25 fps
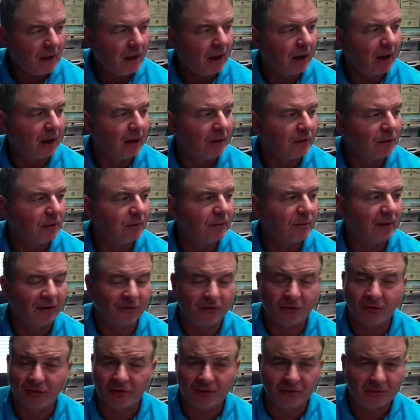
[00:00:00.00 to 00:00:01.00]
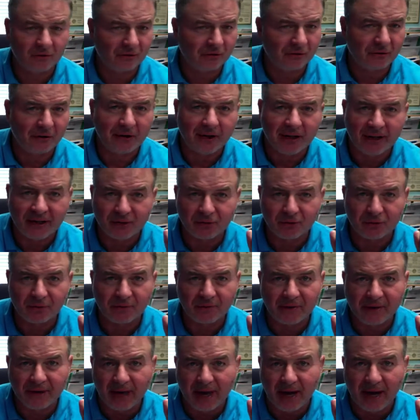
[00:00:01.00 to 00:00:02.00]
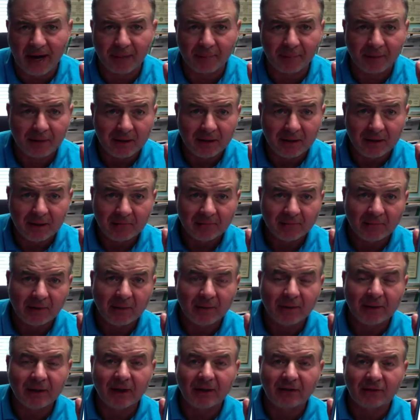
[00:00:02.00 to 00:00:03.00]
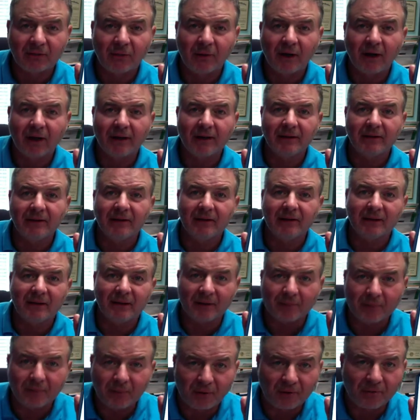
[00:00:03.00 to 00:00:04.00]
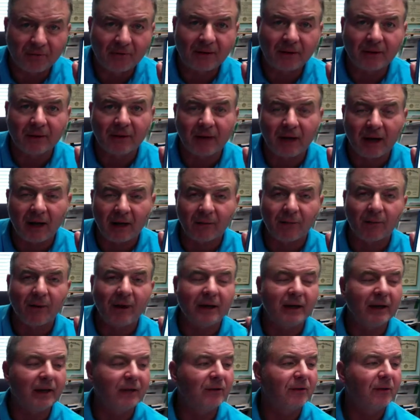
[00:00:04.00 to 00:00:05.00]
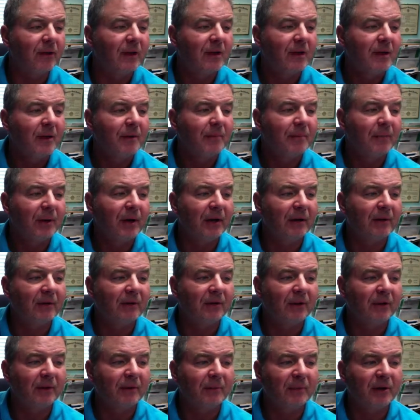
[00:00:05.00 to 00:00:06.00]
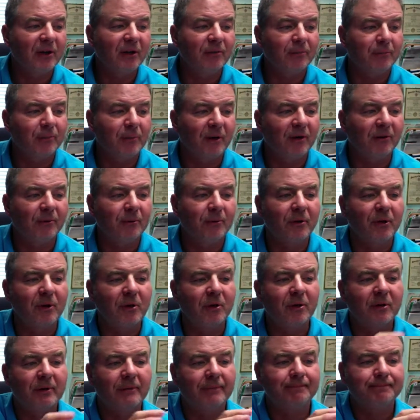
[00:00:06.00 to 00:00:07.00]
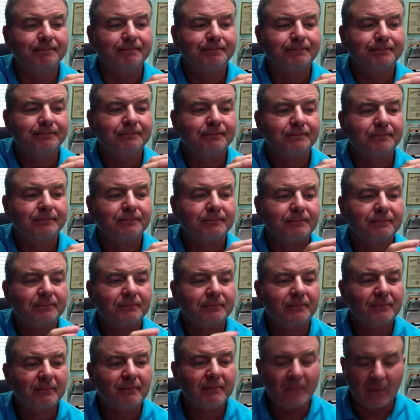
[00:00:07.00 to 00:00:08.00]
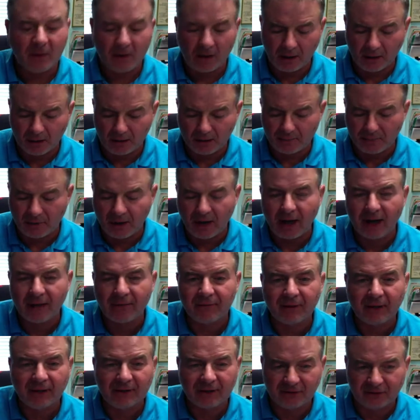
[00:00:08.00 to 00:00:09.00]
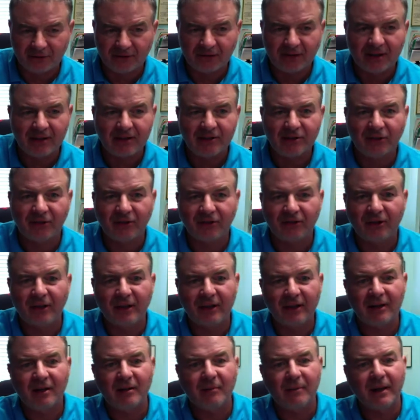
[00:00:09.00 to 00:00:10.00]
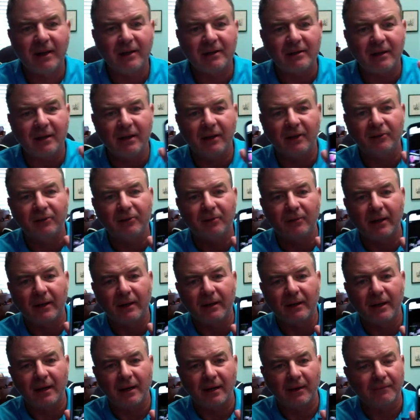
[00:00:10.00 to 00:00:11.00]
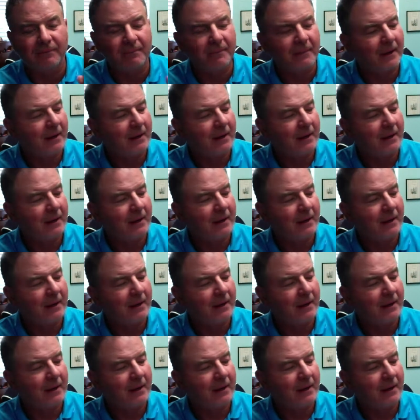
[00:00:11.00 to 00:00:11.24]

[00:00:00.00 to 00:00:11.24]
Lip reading: It's just the nature of the app. Maybe that's why it didn't get perfectly high ratings, but it's pretty good. I've got this thing just sitting on my desk right now.